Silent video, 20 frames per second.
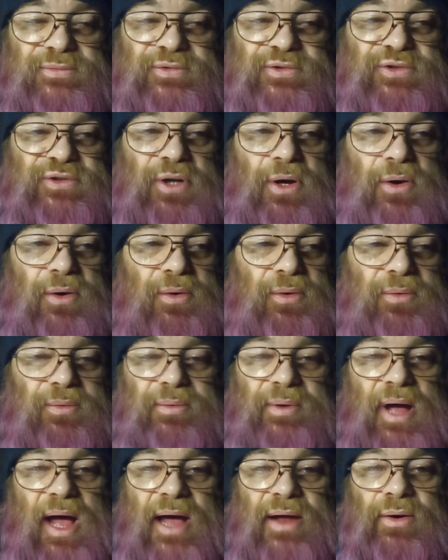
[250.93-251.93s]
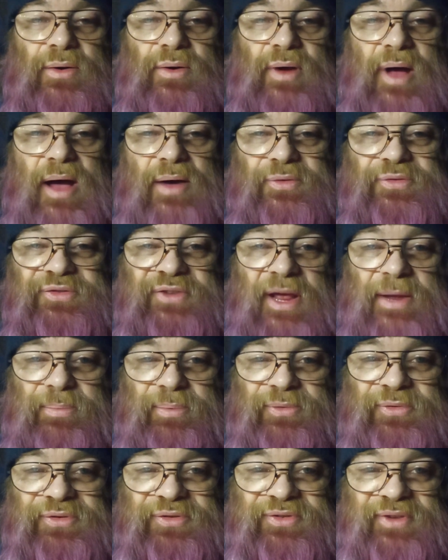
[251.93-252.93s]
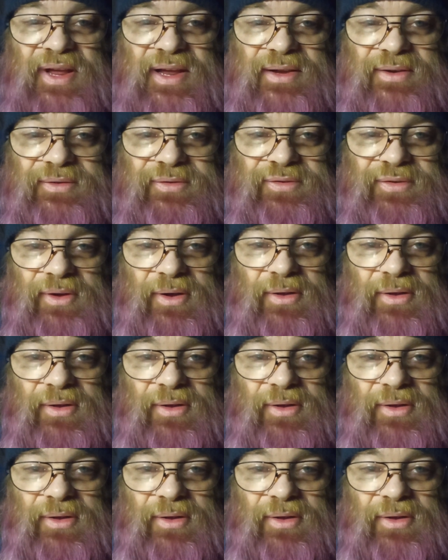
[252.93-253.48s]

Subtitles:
So I don't know how Staples stays